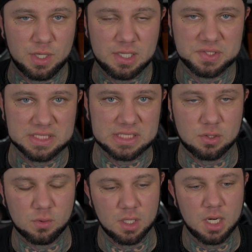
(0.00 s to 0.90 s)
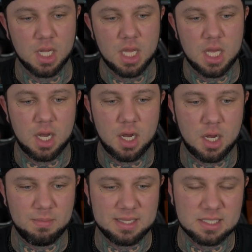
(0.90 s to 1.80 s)
else's court.
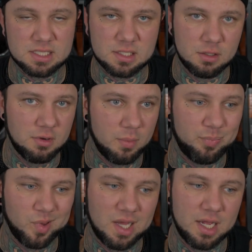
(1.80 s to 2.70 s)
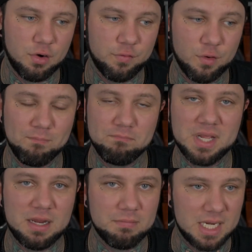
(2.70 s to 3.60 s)
And this could apply over
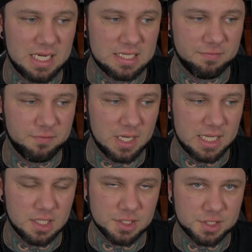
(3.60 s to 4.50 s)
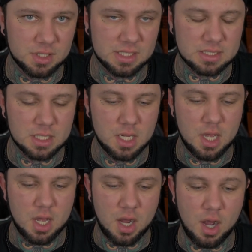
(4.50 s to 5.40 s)
many, many different industries.
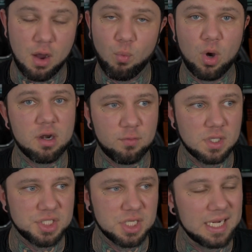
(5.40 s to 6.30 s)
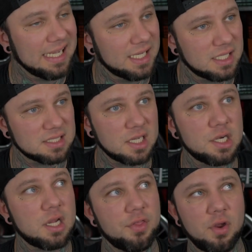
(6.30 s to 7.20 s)
One of which, again, is
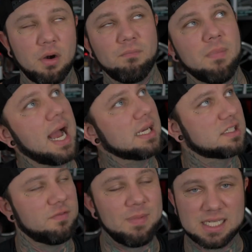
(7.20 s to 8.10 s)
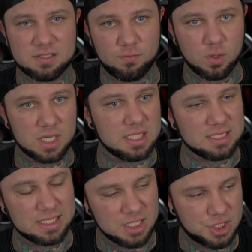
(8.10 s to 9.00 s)
another massive, massive
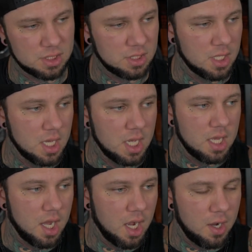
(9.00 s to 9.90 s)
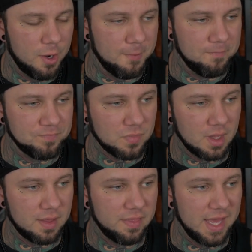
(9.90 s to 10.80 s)
organization
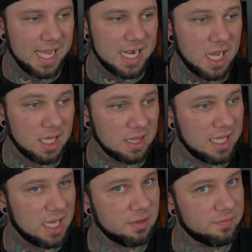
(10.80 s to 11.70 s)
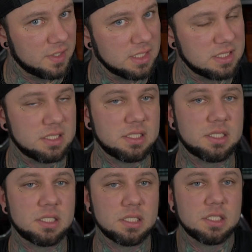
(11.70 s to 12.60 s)
that a lot of
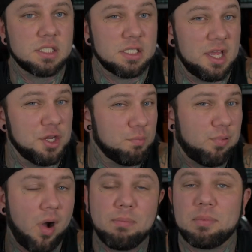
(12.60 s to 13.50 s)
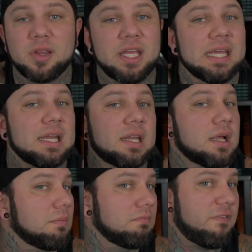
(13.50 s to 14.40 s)
us, and you probably ended
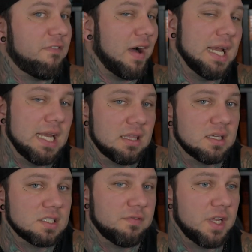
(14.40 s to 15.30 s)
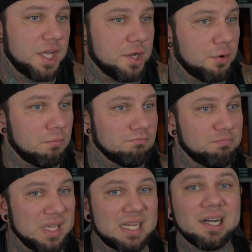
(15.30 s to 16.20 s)
up finding this video
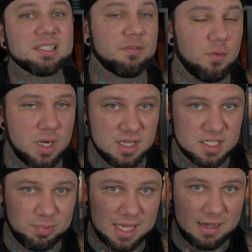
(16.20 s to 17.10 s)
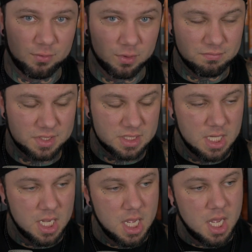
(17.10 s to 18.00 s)
because of one of these platforms.
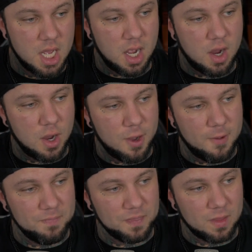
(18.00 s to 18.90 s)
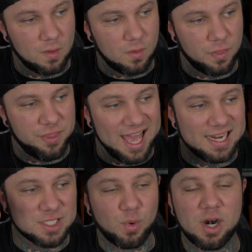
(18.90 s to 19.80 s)
That
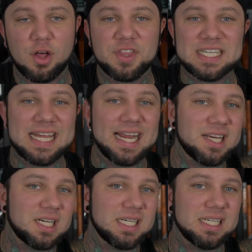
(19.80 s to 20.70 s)
is where all the data